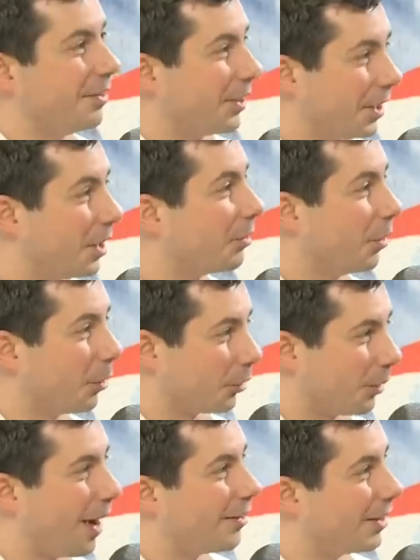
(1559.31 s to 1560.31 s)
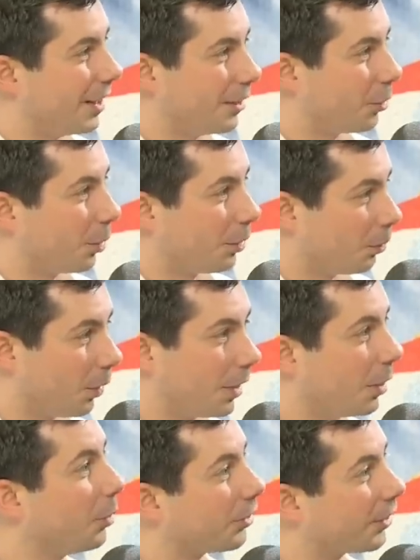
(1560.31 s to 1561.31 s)
very young voters gravitating toward one of
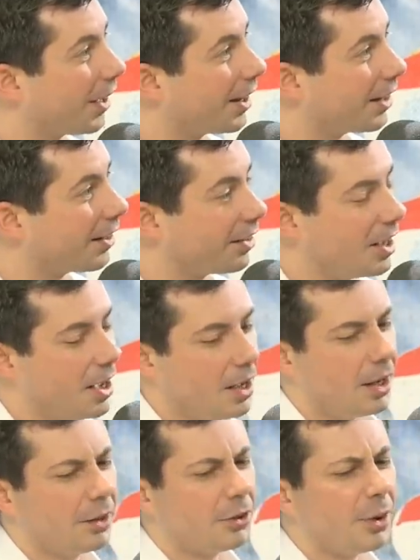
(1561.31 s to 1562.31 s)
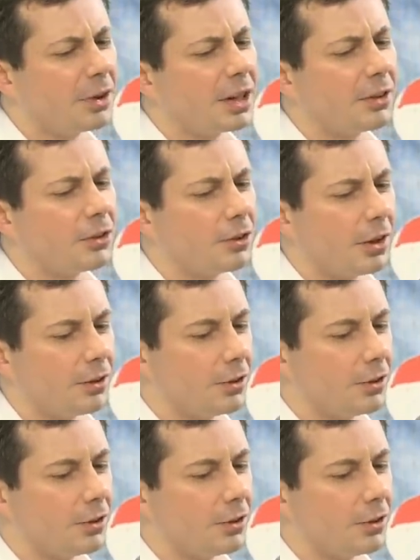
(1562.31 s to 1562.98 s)
the oldest candidates. Uh, so I don't think it's as